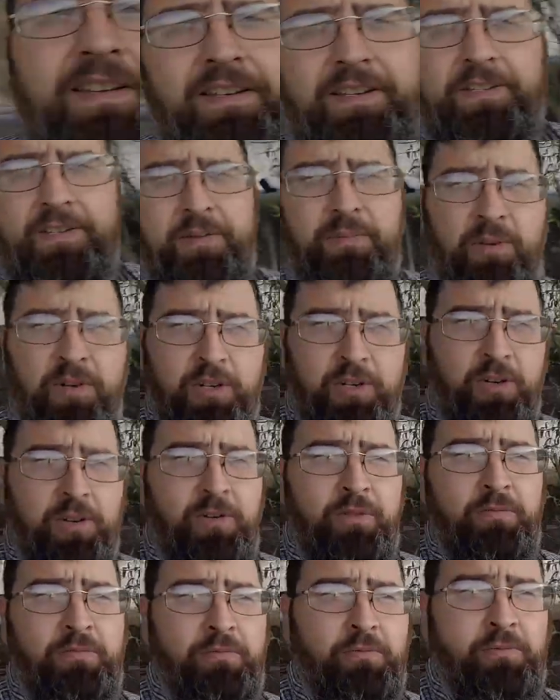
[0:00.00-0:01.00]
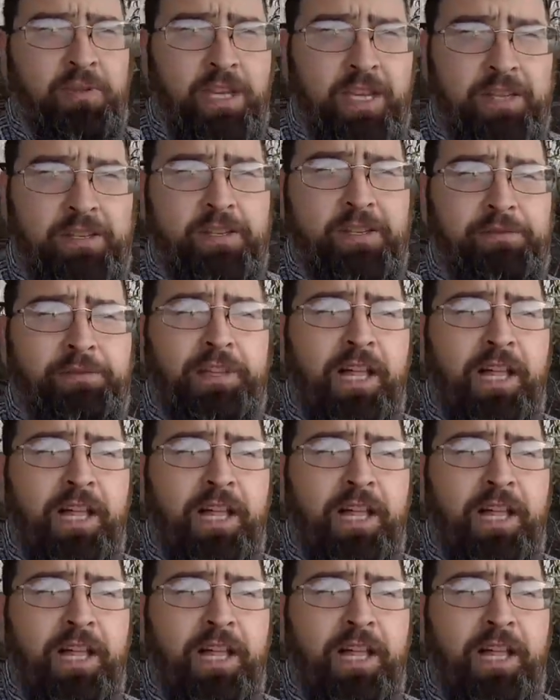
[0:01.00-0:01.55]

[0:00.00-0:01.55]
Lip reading: And then tomorrow we head to the